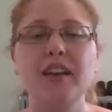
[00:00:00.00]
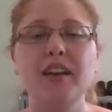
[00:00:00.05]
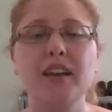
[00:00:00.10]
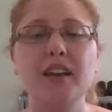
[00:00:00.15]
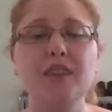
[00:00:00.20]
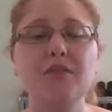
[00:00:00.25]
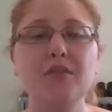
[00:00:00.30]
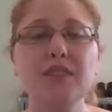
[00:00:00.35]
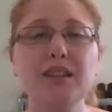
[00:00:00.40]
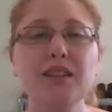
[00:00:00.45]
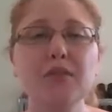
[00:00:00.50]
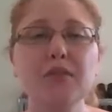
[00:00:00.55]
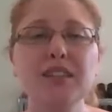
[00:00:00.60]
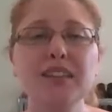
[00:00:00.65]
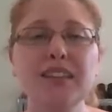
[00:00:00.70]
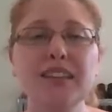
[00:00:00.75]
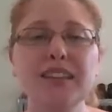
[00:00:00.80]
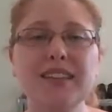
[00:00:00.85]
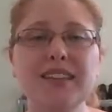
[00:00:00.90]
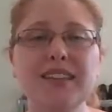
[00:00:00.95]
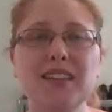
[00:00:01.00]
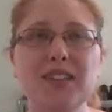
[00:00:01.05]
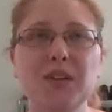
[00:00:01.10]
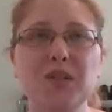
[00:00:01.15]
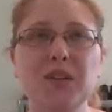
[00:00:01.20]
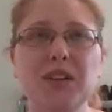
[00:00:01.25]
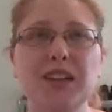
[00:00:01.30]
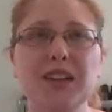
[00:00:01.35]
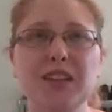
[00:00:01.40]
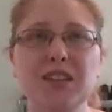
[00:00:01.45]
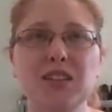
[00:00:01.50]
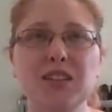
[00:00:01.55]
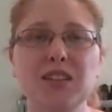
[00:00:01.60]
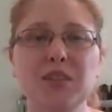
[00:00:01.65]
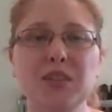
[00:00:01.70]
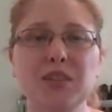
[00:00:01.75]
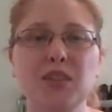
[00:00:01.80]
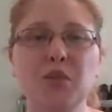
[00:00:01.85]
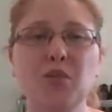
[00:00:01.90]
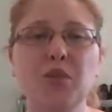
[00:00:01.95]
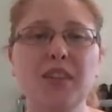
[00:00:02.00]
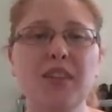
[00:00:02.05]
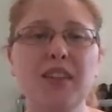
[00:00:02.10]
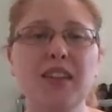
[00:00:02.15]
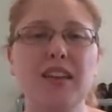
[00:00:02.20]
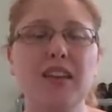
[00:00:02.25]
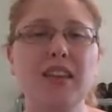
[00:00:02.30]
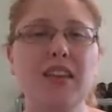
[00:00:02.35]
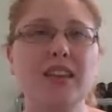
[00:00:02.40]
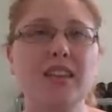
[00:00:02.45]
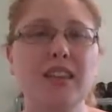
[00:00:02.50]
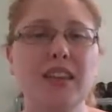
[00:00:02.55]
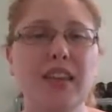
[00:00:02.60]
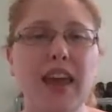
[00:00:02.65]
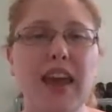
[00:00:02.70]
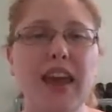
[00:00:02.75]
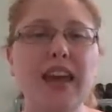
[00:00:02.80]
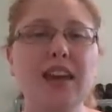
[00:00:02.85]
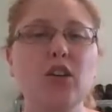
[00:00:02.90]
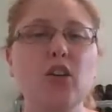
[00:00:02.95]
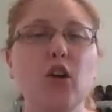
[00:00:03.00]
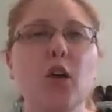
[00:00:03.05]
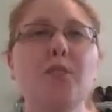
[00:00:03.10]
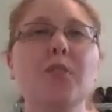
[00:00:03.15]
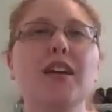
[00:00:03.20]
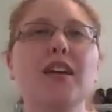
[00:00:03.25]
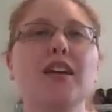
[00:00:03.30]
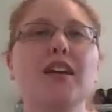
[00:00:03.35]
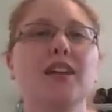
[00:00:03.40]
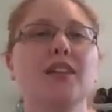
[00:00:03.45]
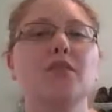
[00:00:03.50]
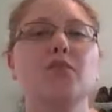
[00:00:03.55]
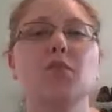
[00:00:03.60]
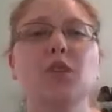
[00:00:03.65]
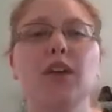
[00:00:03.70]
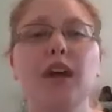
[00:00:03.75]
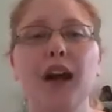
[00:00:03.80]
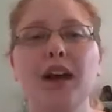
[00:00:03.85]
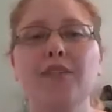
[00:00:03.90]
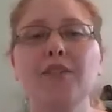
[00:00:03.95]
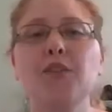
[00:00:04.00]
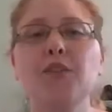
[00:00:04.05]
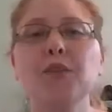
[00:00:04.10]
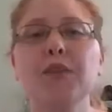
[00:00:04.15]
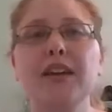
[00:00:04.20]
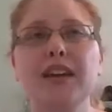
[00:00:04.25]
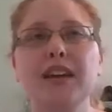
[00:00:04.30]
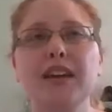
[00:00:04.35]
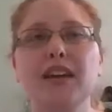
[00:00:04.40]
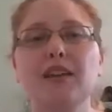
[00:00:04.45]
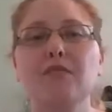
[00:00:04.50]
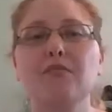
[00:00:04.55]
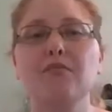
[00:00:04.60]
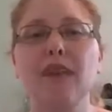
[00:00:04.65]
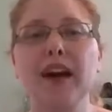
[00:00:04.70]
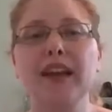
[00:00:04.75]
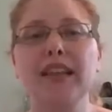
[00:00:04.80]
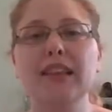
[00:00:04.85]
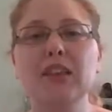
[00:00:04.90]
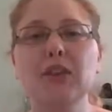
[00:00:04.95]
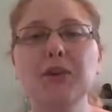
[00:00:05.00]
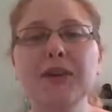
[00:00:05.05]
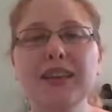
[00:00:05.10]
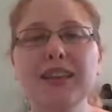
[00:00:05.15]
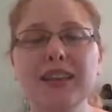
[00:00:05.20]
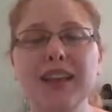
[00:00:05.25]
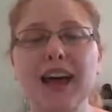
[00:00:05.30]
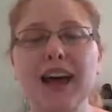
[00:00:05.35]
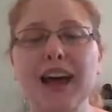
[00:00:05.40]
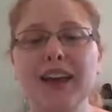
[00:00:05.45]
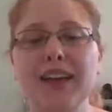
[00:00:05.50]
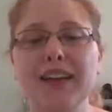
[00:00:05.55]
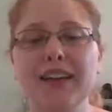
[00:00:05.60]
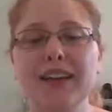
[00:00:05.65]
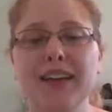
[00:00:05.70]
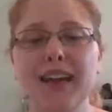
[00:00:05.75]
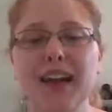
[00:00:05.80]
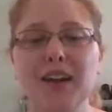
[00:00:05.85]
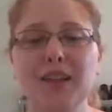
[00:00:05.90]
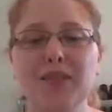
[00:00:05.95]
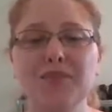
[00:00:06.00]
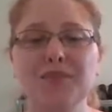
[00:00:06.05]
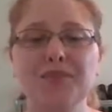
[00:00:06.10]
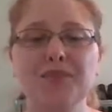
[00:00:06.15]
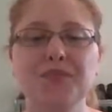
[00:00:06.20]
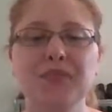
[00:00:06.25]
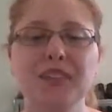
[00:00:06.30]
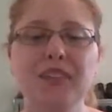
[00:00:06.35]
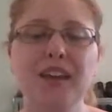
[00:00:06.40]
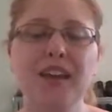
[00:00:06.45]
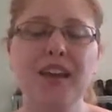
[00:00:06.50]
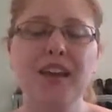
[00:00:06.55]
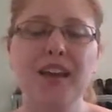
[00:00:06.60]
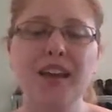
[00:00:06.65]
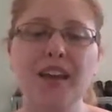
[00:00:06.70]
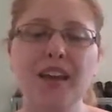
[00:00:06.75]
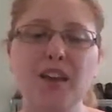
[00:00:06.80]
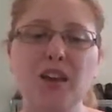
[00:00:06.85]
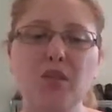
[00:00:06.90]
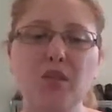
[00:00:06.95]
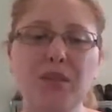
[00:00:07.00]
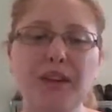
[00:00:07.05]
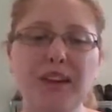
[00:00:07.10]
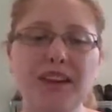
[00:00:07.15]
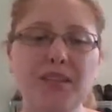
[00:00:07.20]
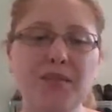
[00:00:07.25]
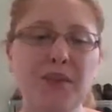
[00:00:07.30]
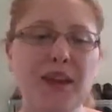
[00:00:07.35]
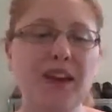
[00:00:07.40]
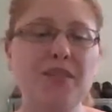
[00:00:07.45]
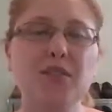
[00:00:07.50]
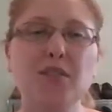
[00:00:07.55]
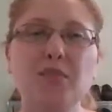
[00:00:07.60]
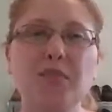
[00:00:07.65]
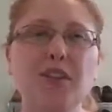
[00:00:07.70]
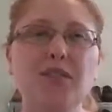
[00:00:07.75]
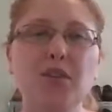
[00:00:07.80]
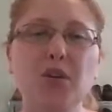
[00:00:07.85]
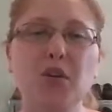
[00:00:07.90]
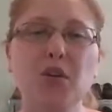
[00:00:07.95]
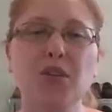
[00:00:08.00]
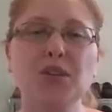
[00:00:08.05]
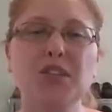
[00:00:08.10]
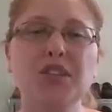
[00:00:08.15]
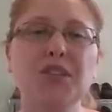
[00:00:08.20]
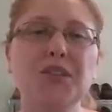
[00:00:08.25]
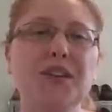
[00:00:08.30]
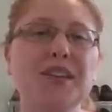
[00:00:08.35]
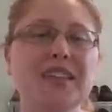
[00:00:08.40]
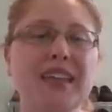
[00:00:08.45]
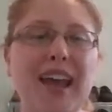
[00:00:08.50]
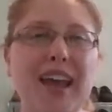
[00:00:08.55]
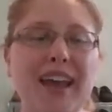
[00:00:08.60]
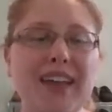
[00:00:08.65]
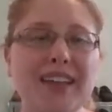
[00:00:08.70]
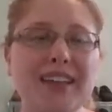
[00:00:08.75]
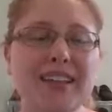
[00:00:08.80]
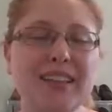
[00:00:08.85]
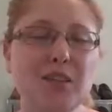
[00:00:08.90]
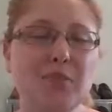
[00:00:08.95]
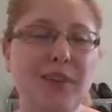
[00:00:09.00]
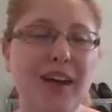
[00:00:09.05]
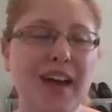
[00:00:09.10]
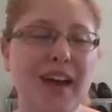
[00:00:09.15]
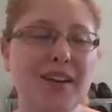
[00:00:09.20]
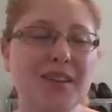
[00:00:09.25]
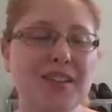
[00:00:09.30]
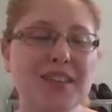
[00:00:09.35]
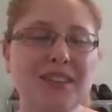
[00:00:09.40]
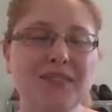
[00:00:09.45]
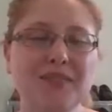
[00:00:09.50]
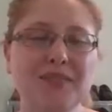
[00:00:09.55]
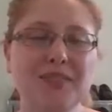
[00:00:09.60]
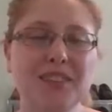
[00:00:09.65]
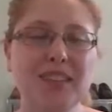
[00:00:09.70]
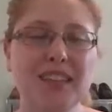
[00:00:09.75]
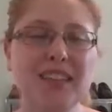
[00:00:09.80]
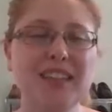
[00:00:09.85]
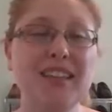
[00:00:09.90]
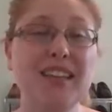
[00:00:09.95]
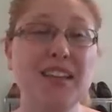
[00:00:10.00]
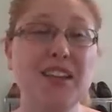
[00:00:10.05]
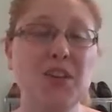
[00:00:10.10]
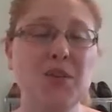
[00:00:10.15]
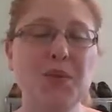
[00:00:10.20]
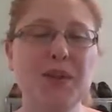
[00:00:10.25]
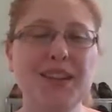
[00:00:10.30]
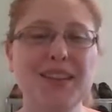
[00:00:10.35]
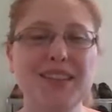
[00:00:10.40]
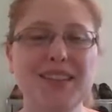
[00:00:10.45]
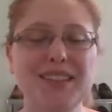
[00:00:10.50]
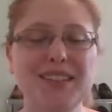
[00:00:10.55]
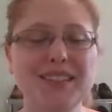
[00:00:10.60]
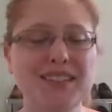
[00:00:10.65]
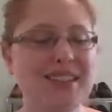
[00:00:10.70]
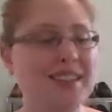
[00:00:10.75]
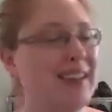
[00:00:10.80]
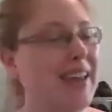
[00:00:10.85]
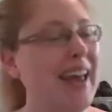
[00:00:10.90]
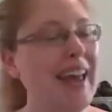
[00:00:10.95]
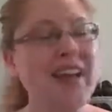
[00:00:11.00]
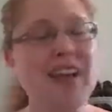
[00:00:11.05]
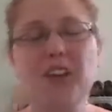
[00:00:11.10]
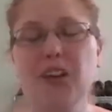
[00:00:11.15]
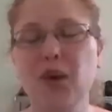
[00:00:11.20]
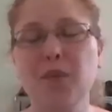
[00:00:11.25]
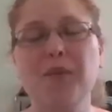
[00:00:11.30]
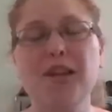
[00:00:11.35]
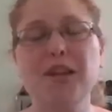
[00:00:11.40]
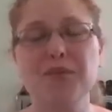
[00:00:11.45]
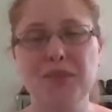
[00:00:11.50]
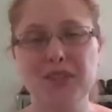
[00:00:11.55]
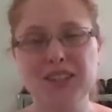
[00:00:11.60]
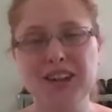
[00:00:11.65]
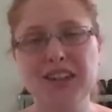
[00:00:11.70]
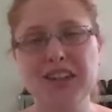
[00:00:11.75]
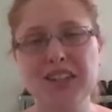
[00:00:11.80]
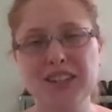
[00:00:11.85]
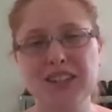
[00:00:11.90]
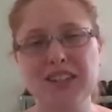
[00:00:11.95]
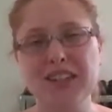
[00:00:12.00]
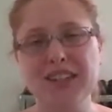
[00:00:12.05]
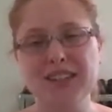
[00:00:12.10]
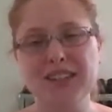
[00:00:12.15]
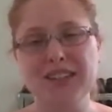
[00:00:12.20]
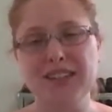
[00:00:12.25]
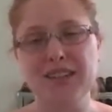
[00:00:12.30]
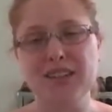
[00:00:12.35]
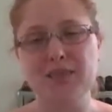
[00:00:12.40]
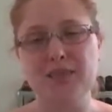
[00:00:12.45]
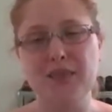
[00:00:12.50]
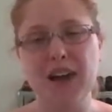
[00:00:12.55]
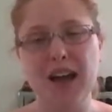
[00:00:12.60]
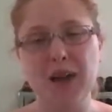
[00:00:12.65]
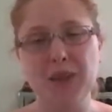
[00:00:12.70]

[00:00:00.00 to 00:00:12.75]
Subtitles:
if we look to history to look at what the economic recovery might look like, we have a bit of a cautionary tale about continuing this economic protectionism.